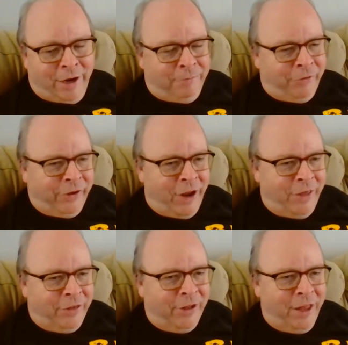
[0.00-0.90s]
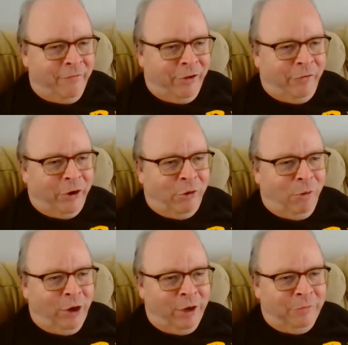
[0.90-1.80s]
just not at the level of
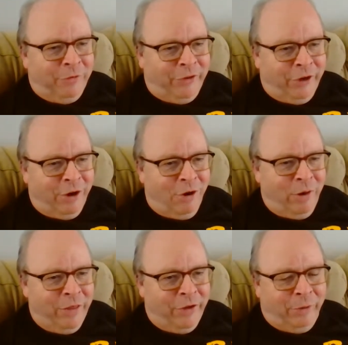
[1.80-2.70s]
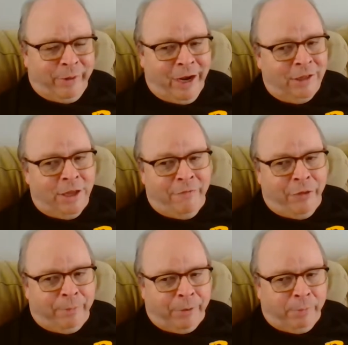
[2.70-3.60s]
aquariums to go in there. But I love
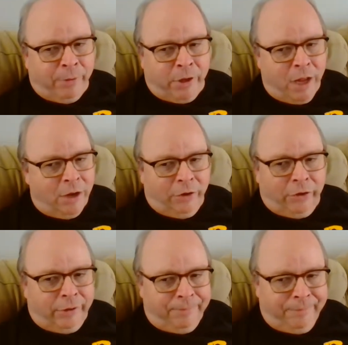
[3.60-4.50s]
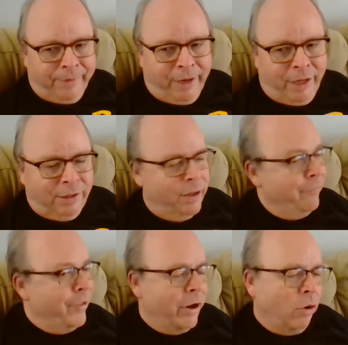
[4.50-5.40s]
the purple color. I
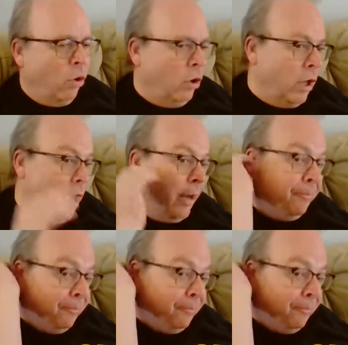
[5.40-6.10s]
love that a whole lot.